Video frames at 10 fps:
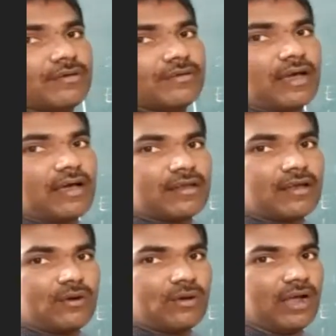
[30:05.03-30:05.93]
yeah,
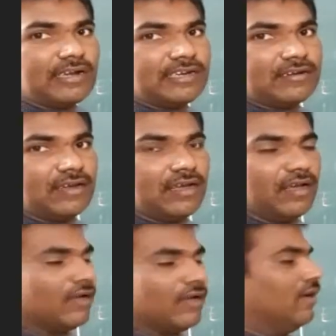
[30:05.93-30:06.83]
now got it
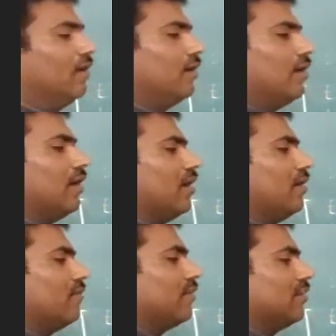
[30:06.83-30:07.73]
now.
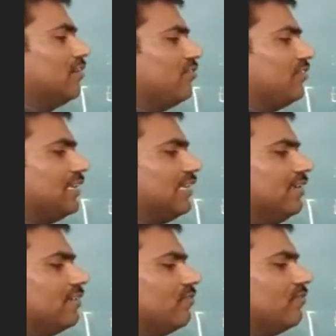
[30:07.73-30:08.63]
One
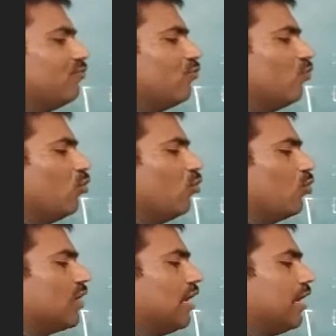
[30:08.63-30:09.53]
second, 4
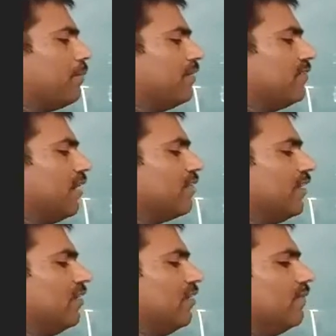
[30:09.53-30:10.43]
carbons are there.
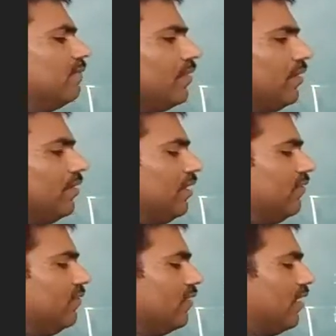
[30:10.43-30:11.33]

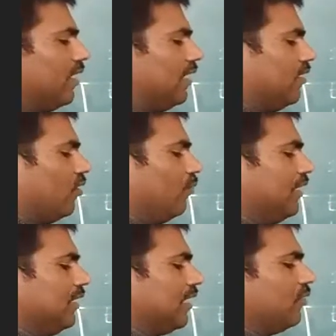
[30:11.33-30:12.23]
Yes, and how
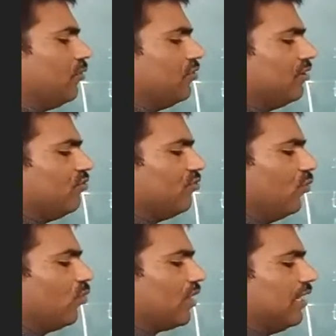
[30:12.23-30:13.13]
many hydrogens?
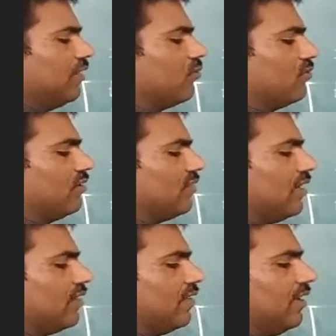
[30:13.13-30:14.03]
4 hydrogens
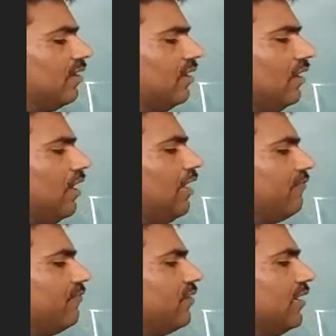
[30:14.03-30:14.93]
are there.
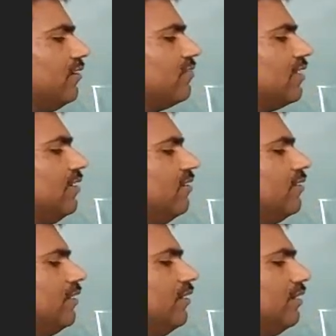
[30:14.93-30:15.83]
Left hand side
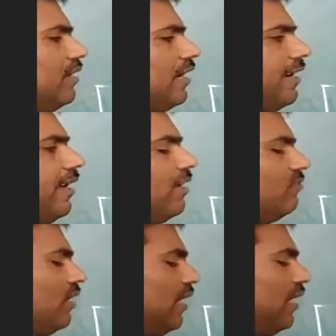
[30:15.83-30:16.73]
and
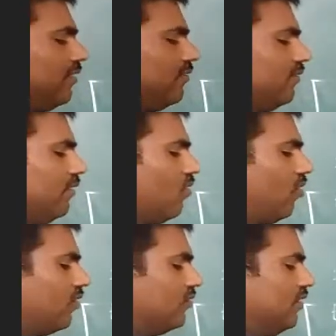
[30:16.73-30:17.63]
parallel
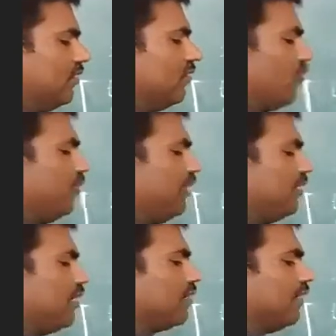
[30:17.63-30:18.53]
oxygens. How many
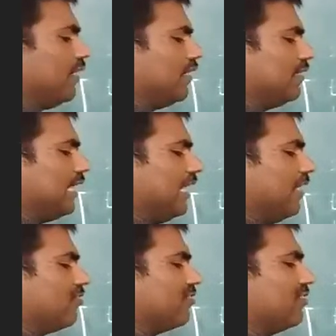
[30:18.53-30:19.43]
are there? 10
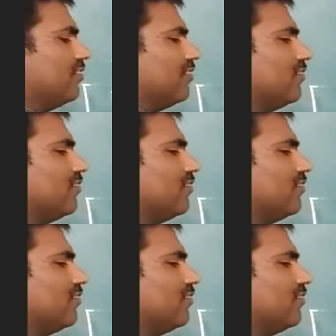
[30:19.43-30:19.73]
oxygen.